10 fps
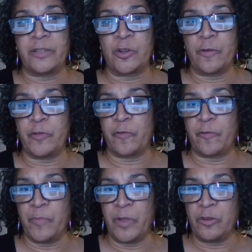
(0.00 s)
So if you're
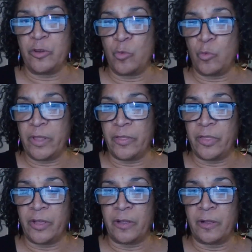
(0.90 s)
familiar
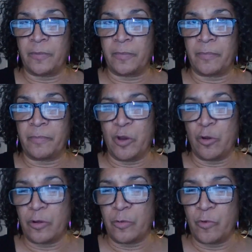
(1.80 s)
with
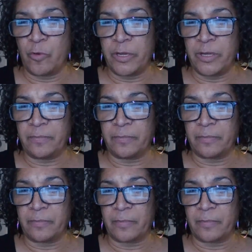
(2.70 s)
Miracle Morning,